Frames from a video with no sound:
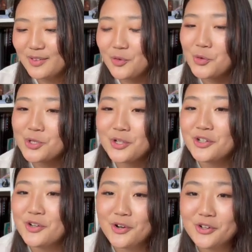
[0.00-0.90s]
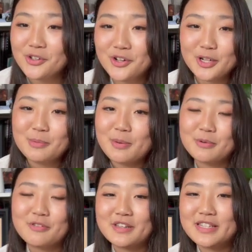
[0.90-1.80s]
Also, no, you're not going to be able
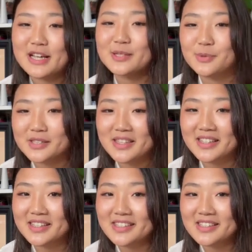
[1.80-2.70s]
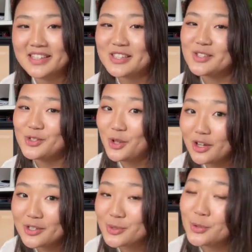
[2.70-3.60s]
to fit textbooks in this. This is
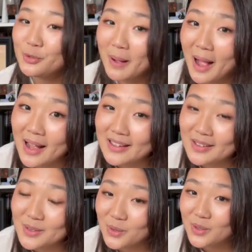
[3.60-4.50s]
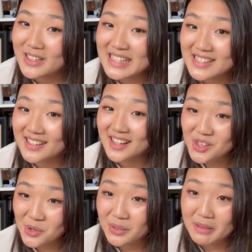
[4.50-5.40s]
not a school bag, nor is it a
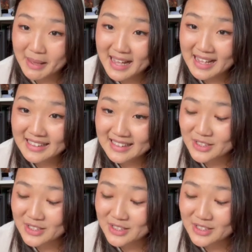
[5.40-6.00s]
uni bag.